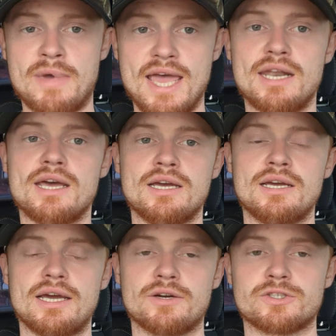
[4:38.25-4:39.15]
men
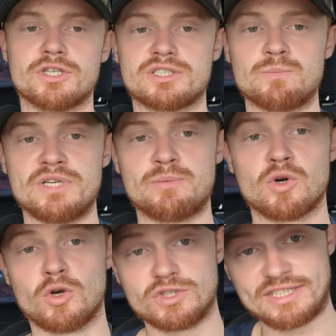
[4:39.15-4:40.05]
and her trust in
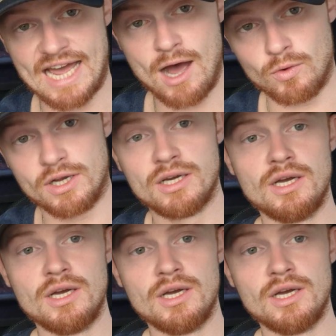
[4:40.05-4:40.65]
people goes down.